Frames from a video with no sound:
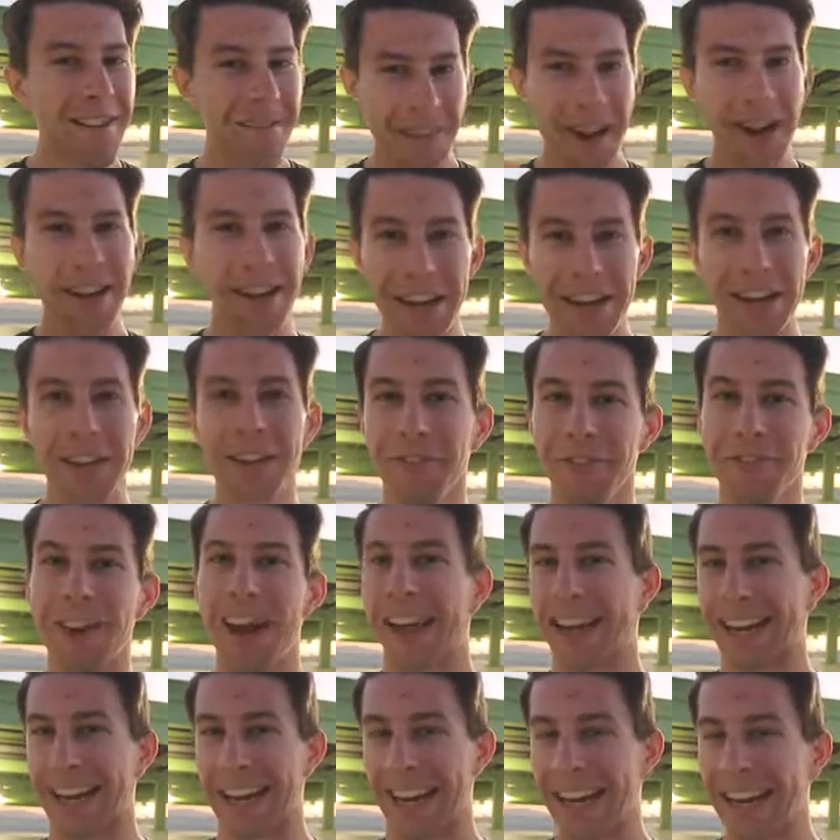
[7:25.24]
Very
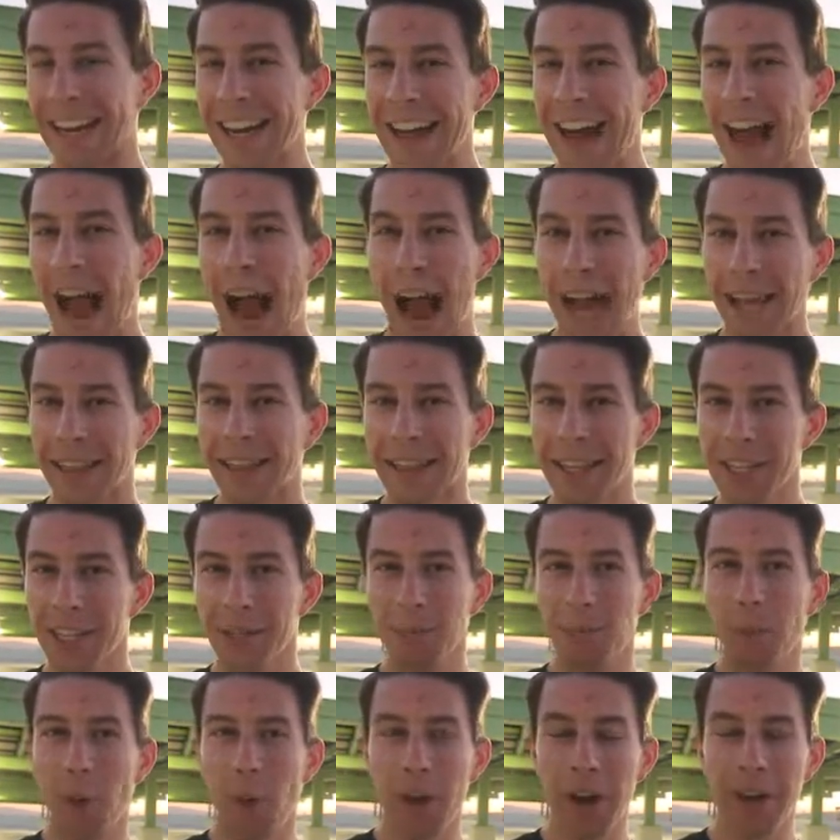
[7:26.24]
nerve-wracking. At
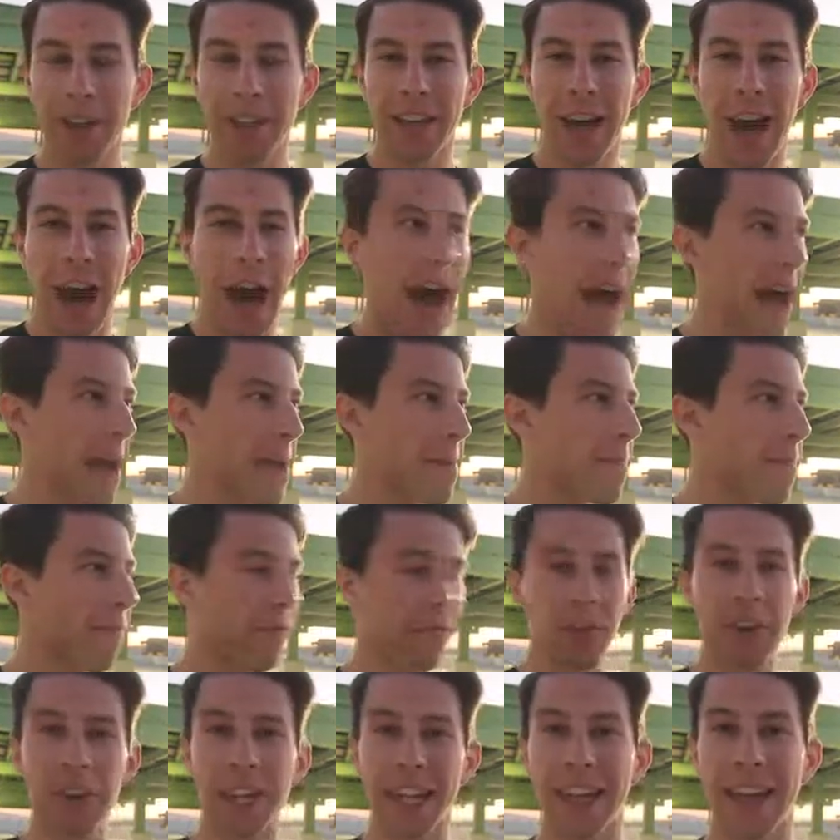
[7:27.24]
this point, I'm
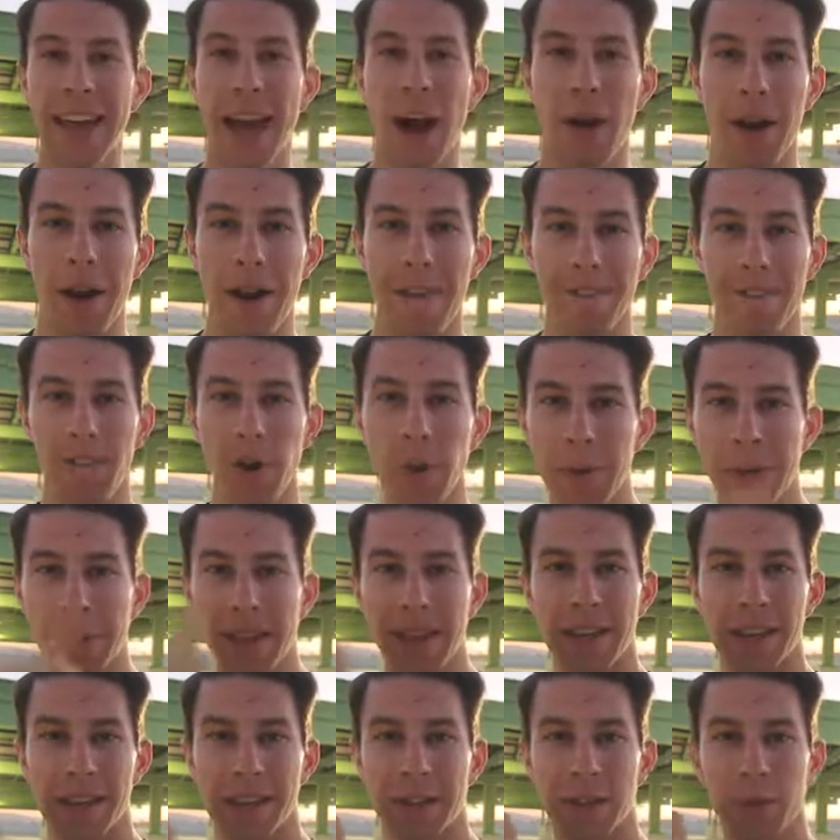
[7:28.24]
freaking out. And I'm filming
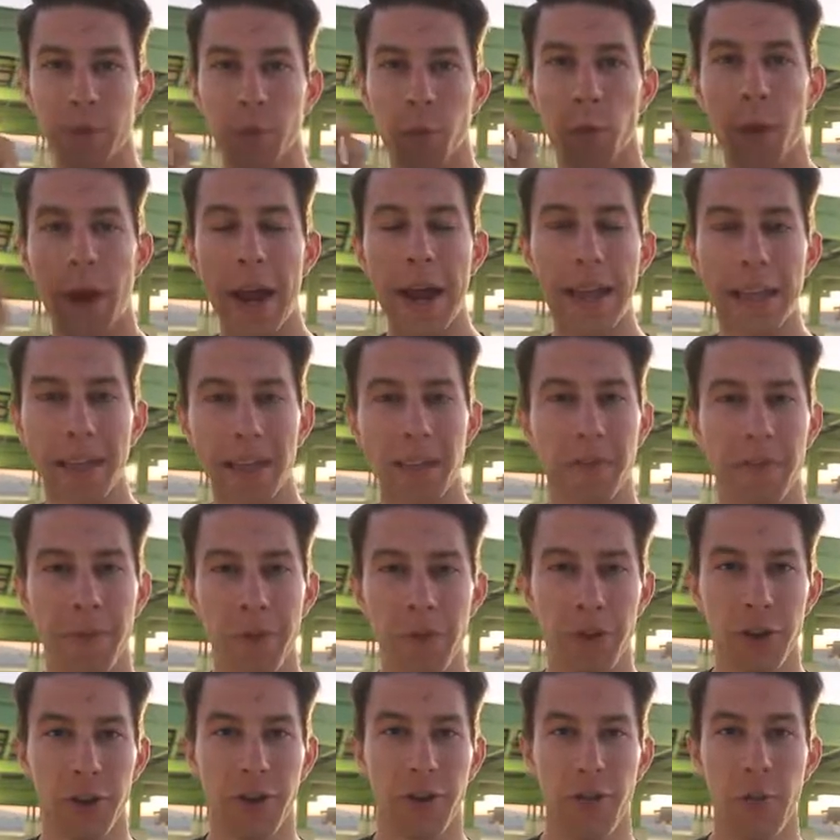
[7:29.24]
this way in the
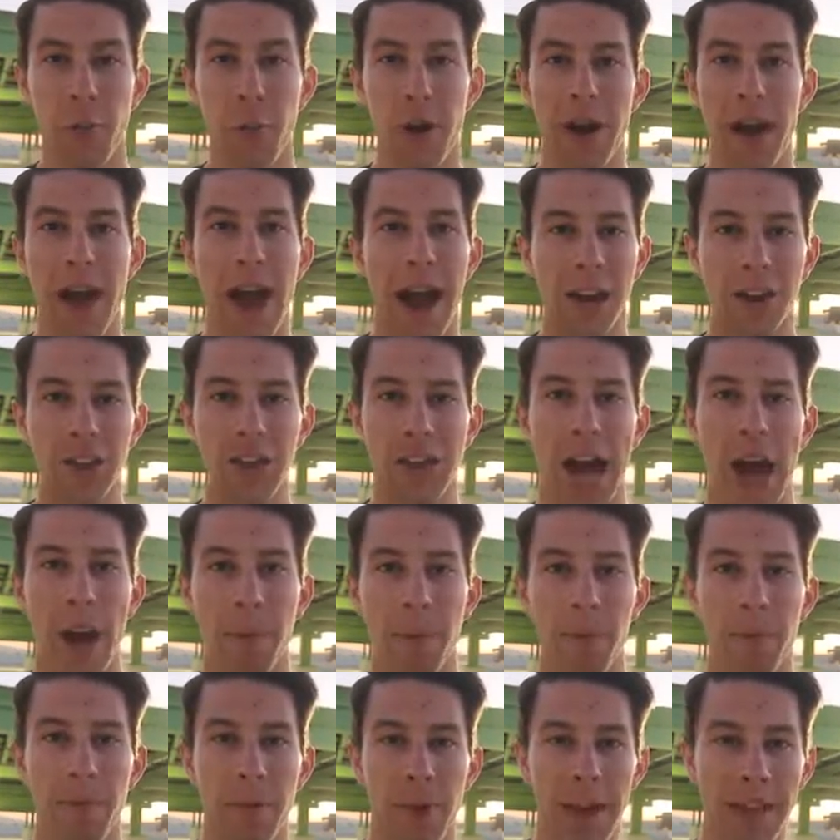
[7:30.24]
future from when it actually
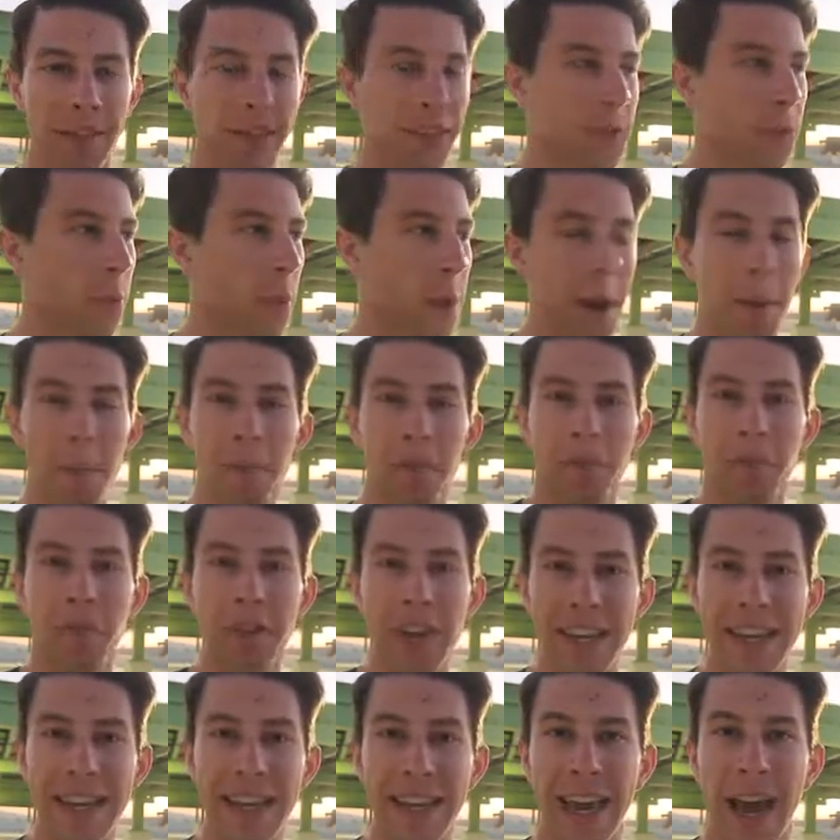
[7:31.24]
happened, but at this point, I'm
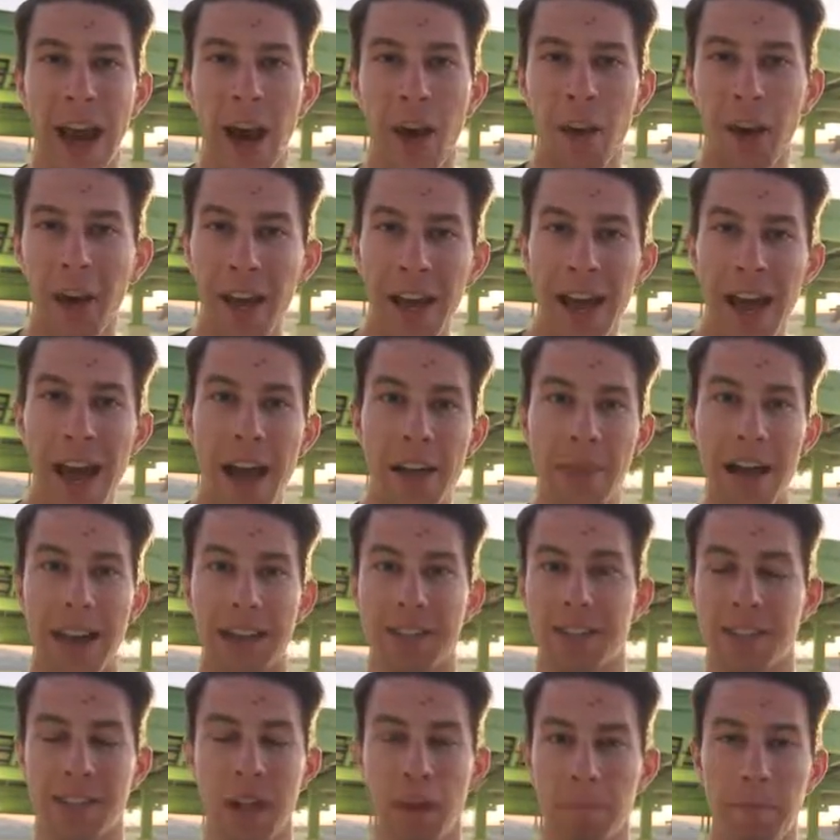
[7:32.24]
freaking out
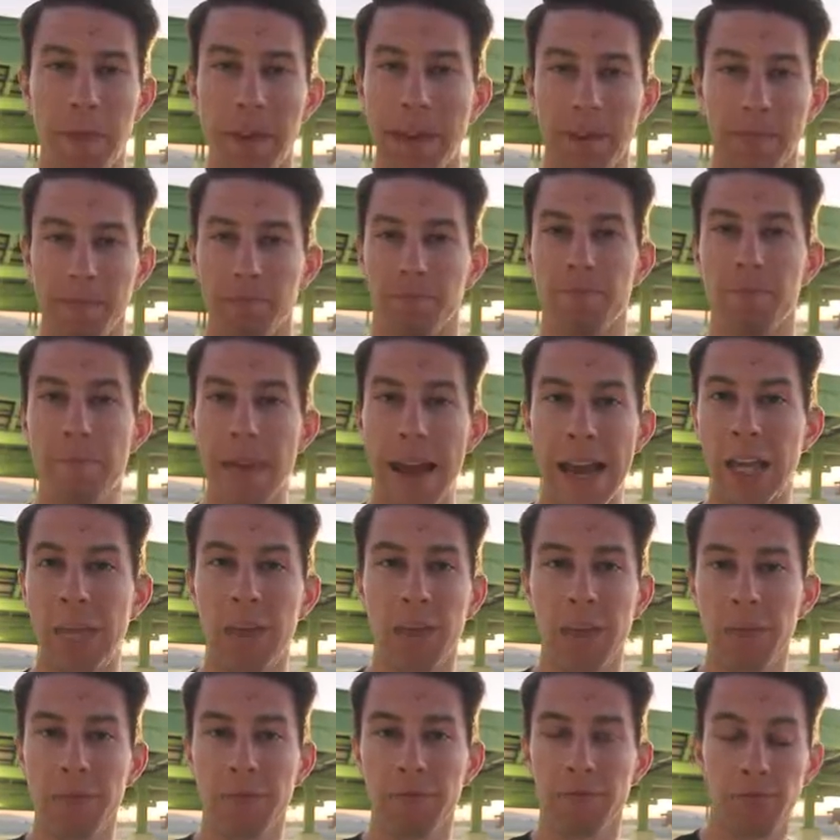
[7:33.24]
that something
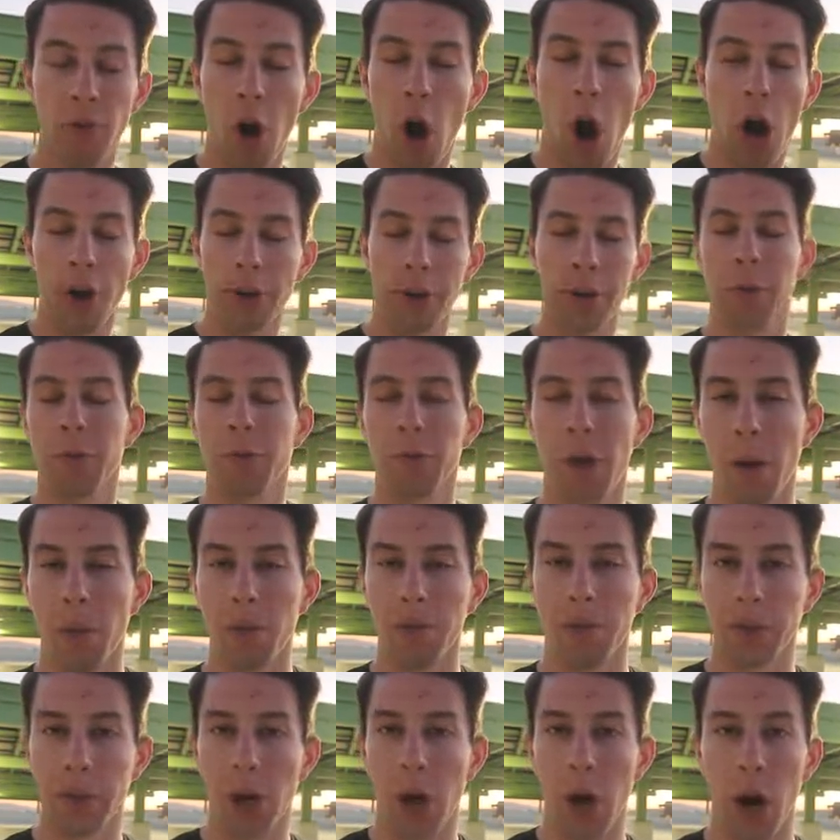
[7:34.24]
majorly wrong just went wrong
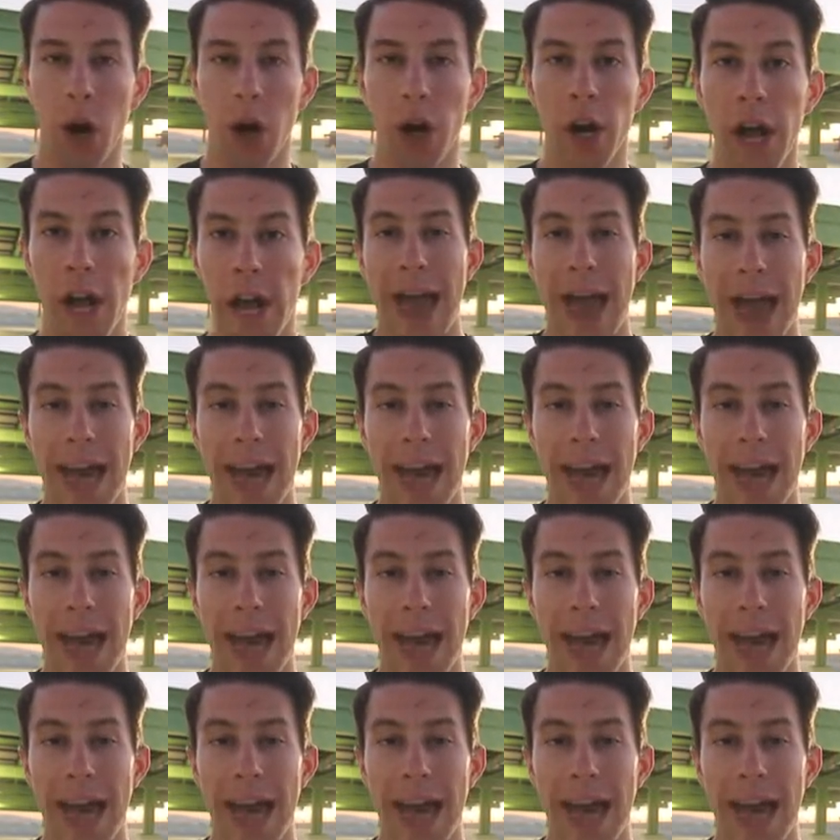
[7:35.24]
with the car.